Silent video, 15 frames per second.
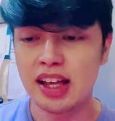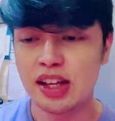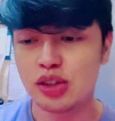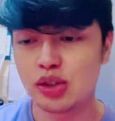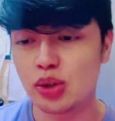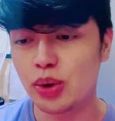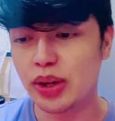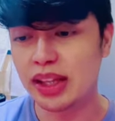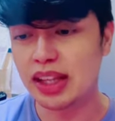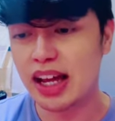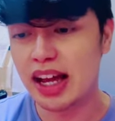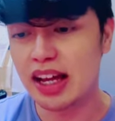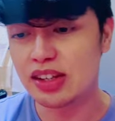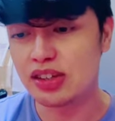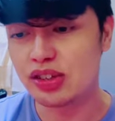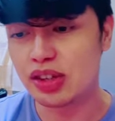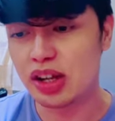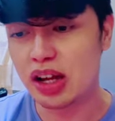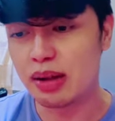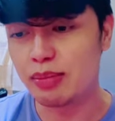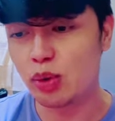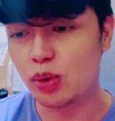So, it has
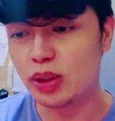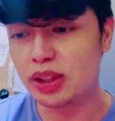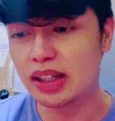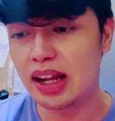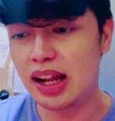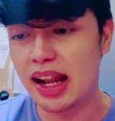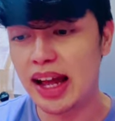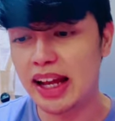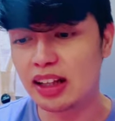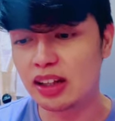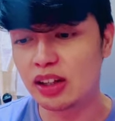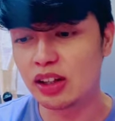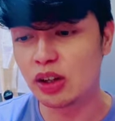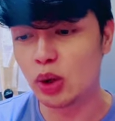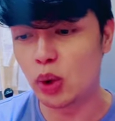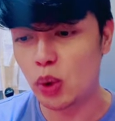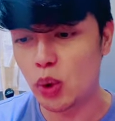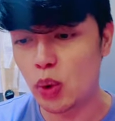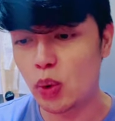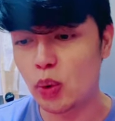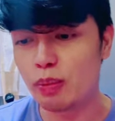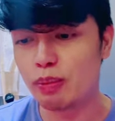ultra-light
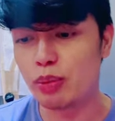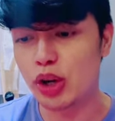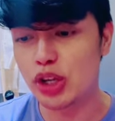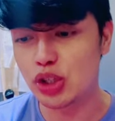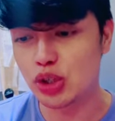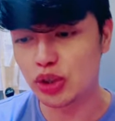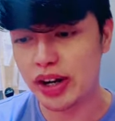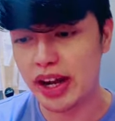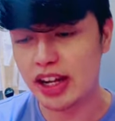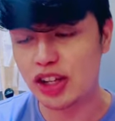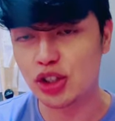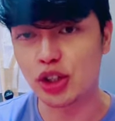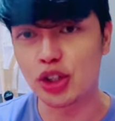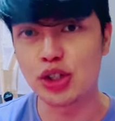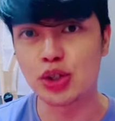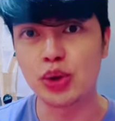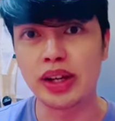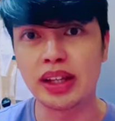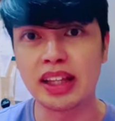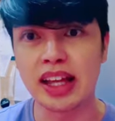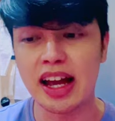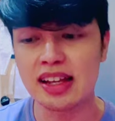glow moisturizer. So,
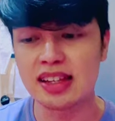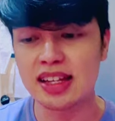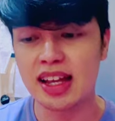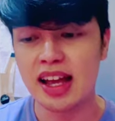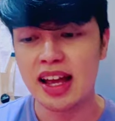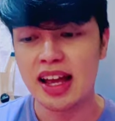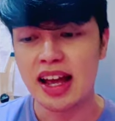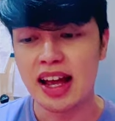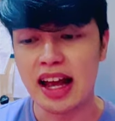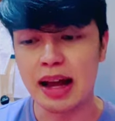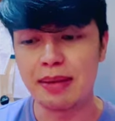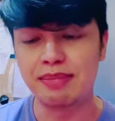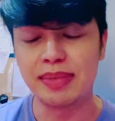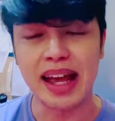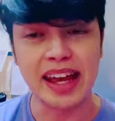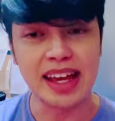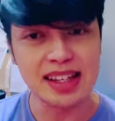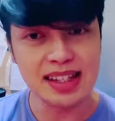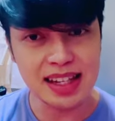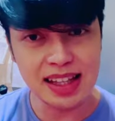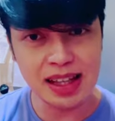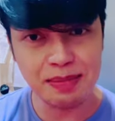it has
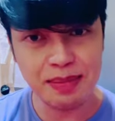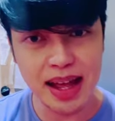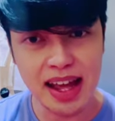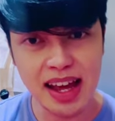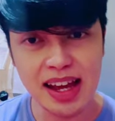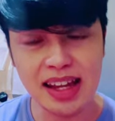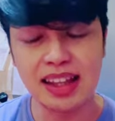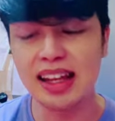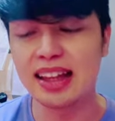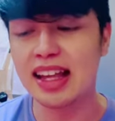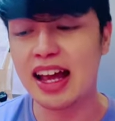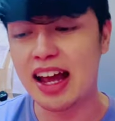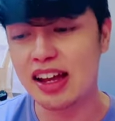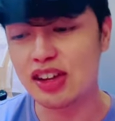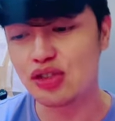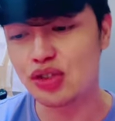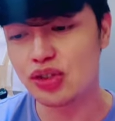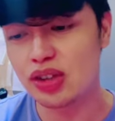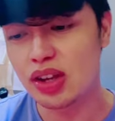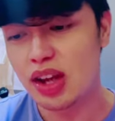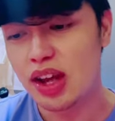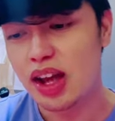niacinamide, it
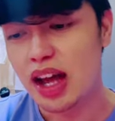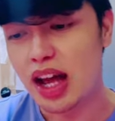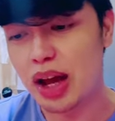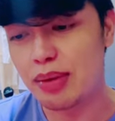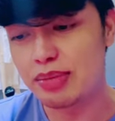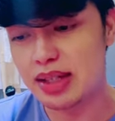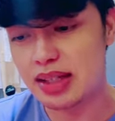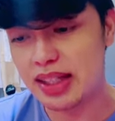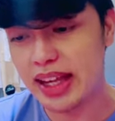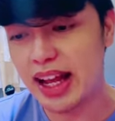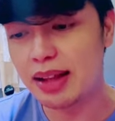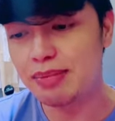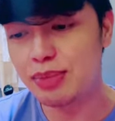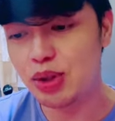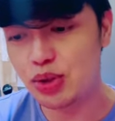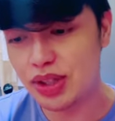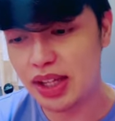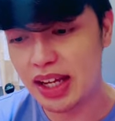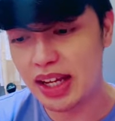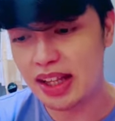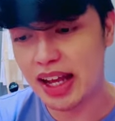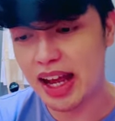has snail
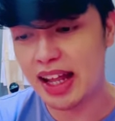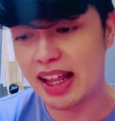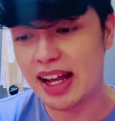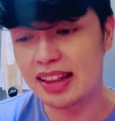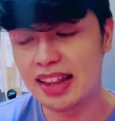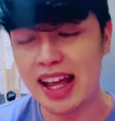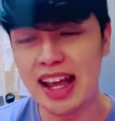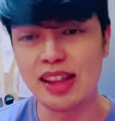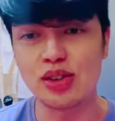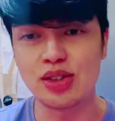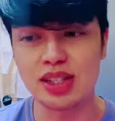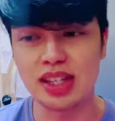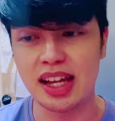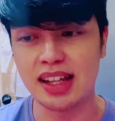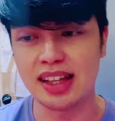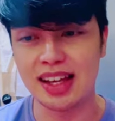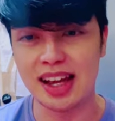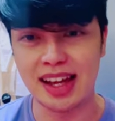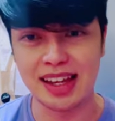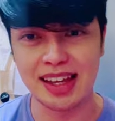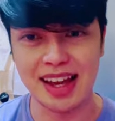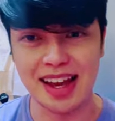mucin, and adenosine.
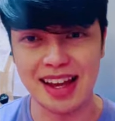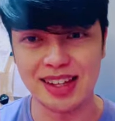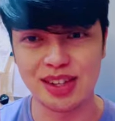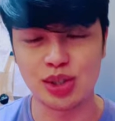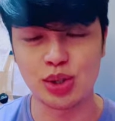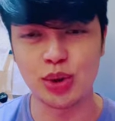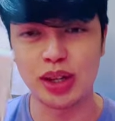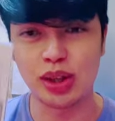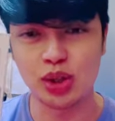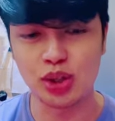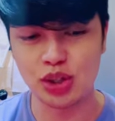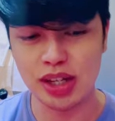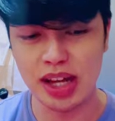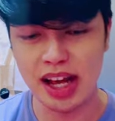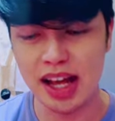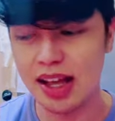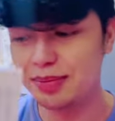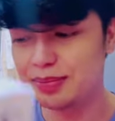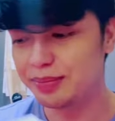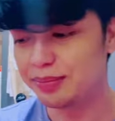Ayan. So, ito siya.